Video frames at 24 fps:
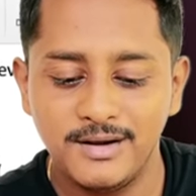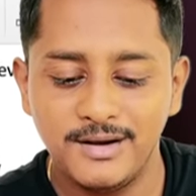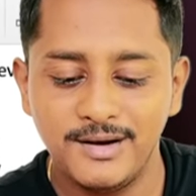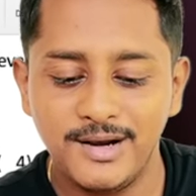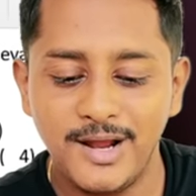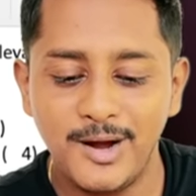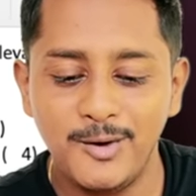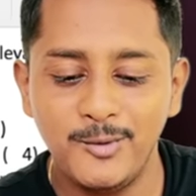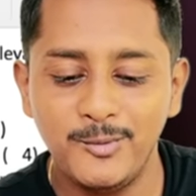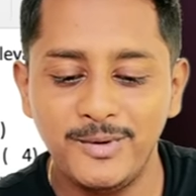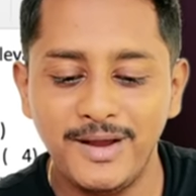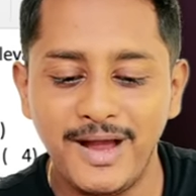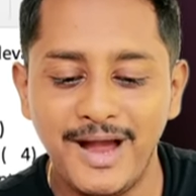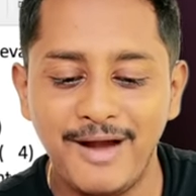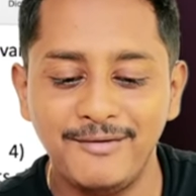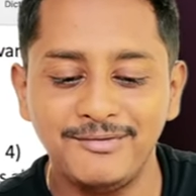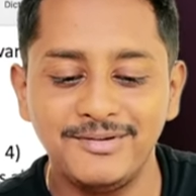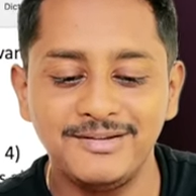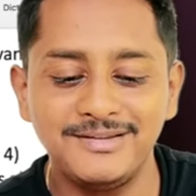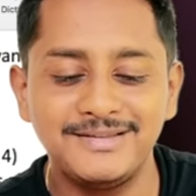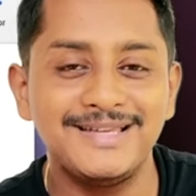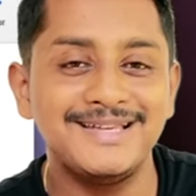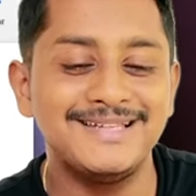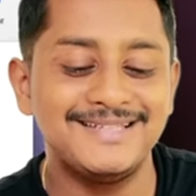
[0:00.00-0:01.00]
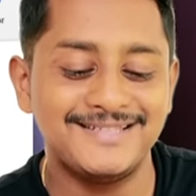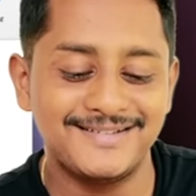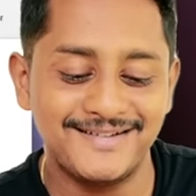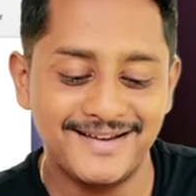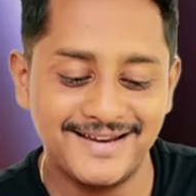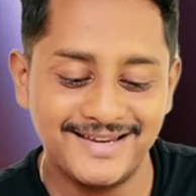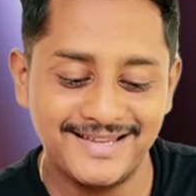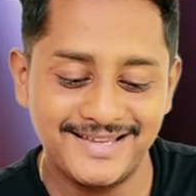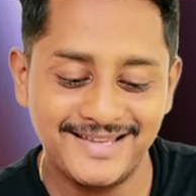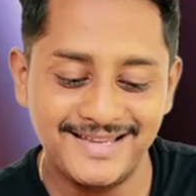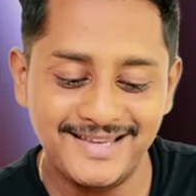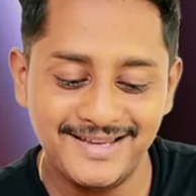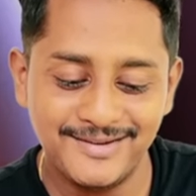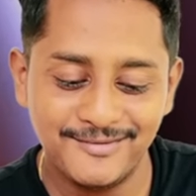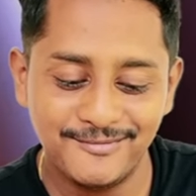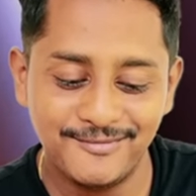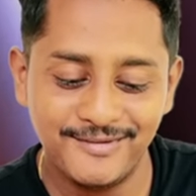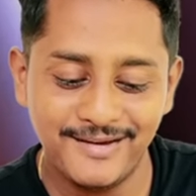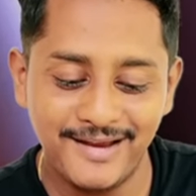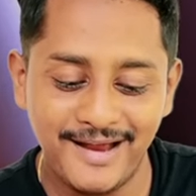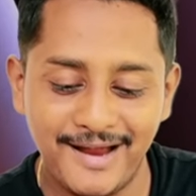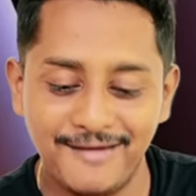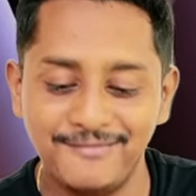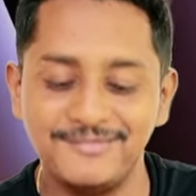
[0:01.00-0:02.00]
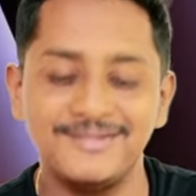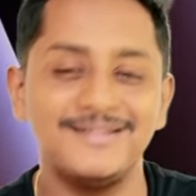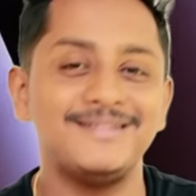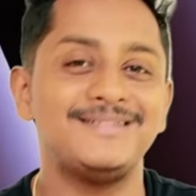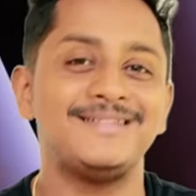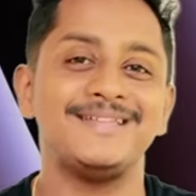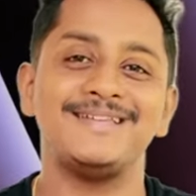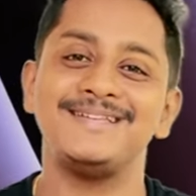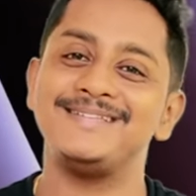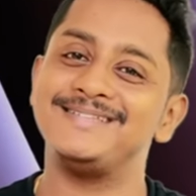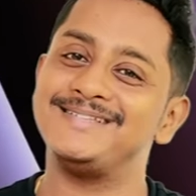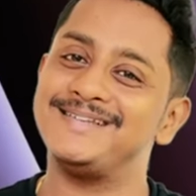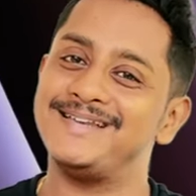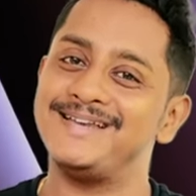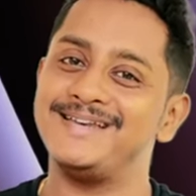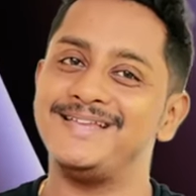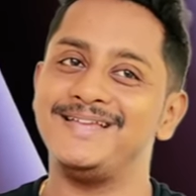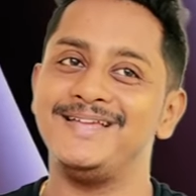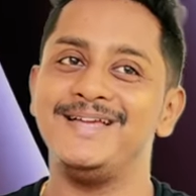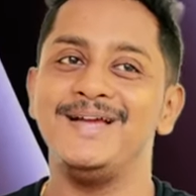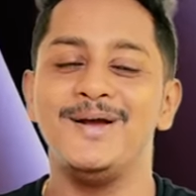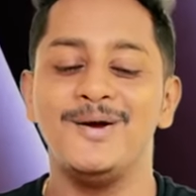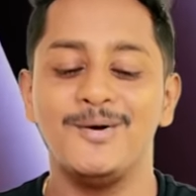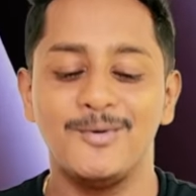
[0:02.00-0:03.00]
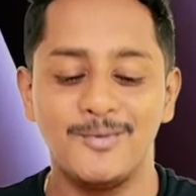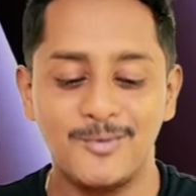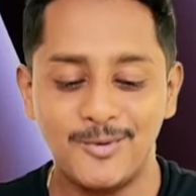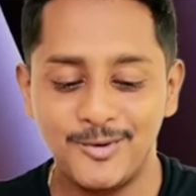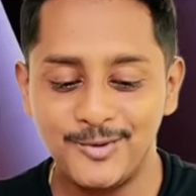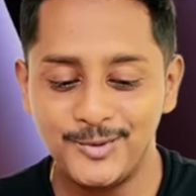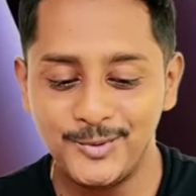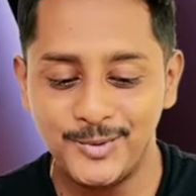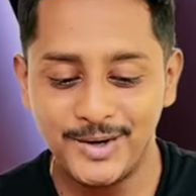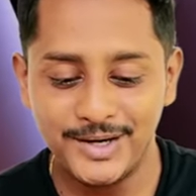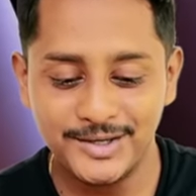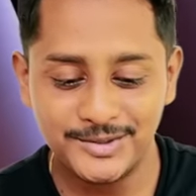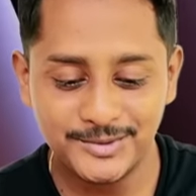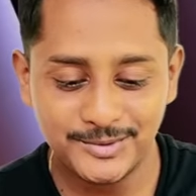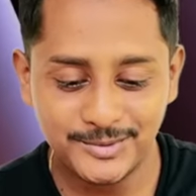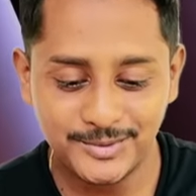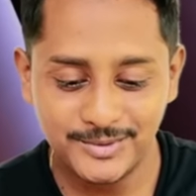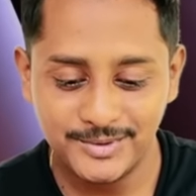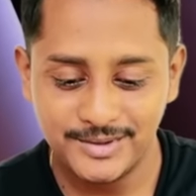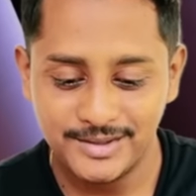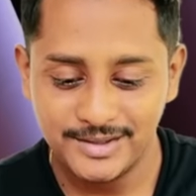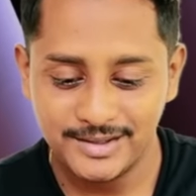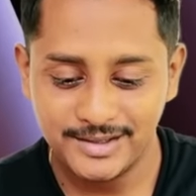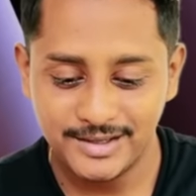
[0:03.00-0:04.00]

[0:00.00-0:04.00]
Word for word: Now we have the things ready. We have the things ready. What do I do?